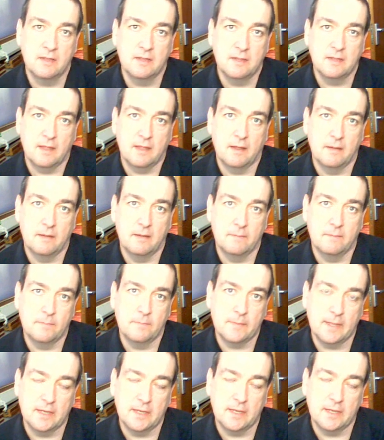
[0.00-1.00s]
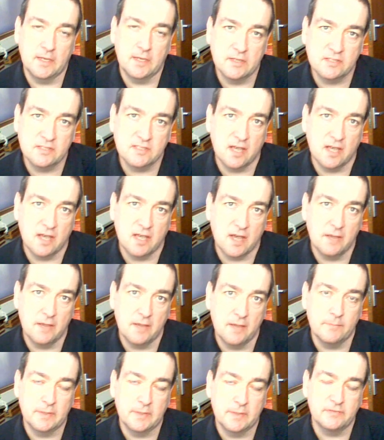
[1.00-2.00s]
um, in at this
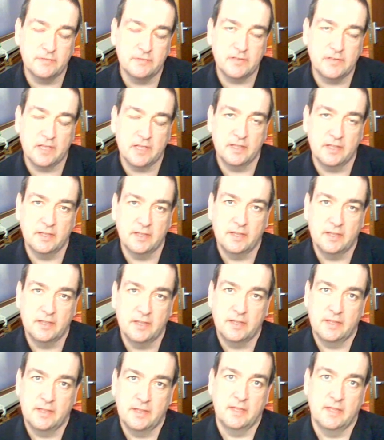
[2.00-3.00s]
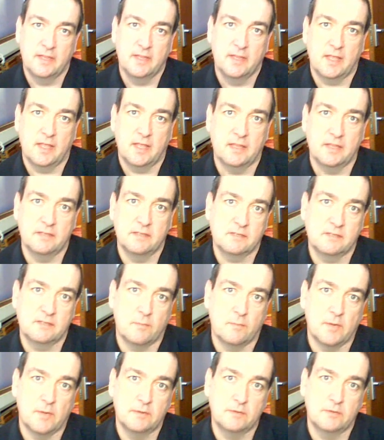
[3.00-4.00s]
time. And uh, as
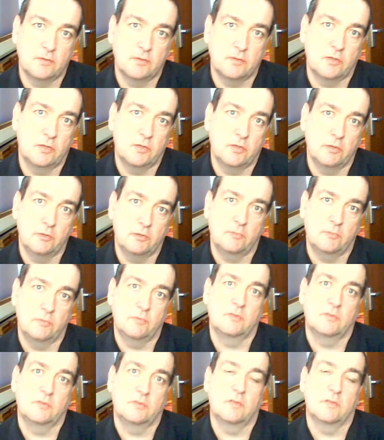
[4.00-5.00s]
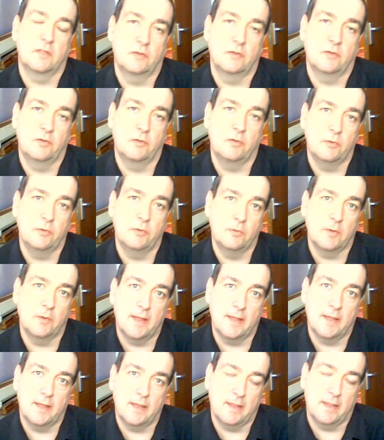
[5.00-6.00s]
someone who who
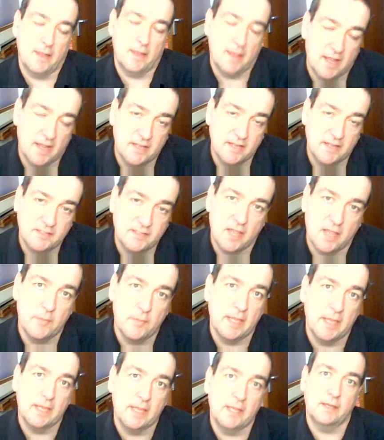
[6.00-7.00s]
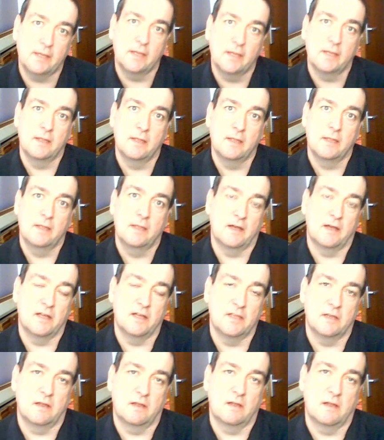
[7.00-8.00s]
has ME, I,
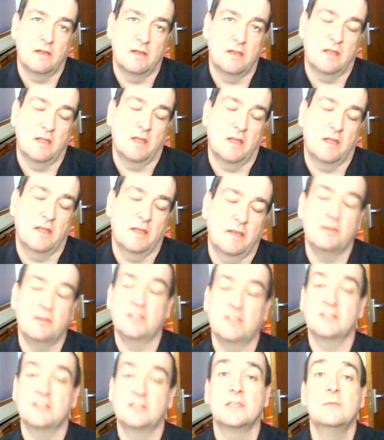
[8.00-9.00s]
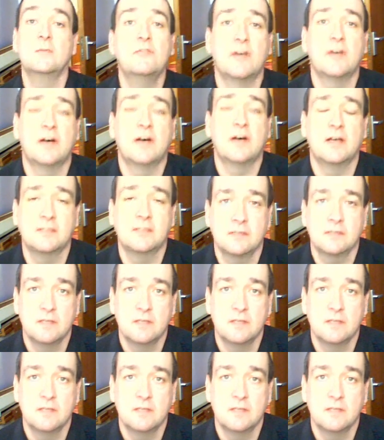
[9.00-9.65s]
I, I can only sympathise